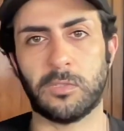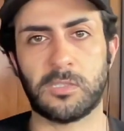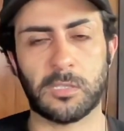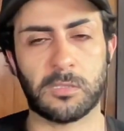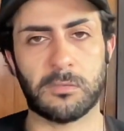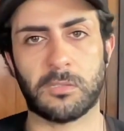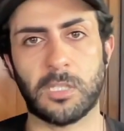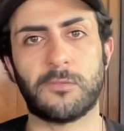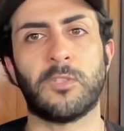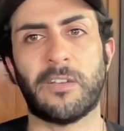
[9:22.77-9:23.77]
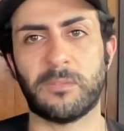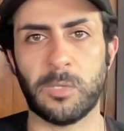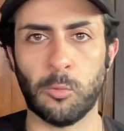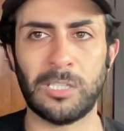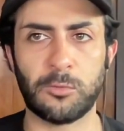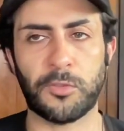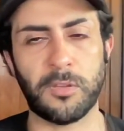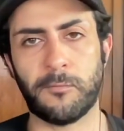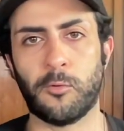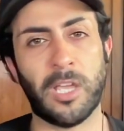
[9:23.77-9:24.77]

you have to be 1, 2, 3, 4.